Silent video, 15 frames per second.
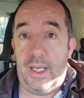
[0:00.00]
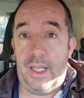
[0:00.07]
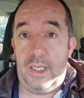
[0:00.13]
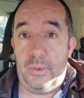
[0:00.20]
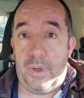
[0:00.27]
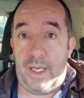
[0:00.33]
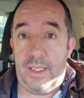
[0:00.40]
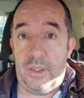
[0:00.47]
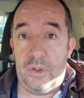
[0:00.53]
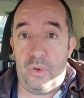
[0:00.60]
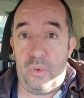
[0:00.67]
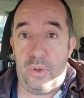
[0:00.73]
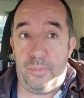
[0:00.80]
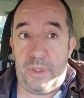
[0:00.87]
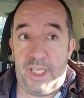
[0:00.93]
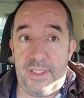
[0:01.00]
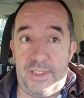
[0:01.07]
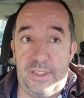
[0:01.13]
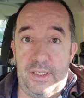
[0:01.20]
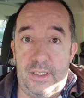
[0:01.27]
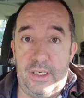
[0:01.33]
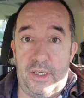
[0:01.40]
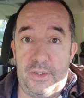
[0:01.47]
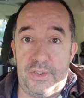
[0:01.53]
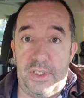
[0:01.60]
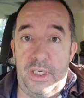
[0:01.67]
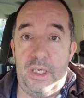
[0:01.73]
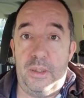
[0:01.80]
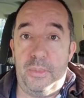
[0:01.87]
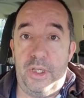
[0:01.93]
anyway all the best and i'll
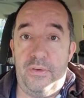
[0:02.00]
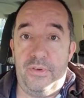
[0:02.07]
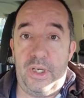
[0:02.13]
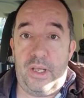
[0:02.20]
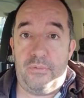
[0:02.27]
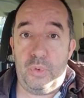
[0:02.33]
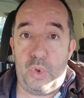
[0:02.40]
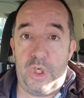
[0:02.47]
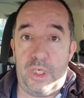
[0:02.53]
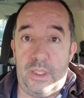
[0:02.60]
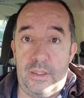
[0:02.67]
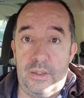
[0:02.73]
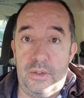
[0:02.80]
see you in a bit of another one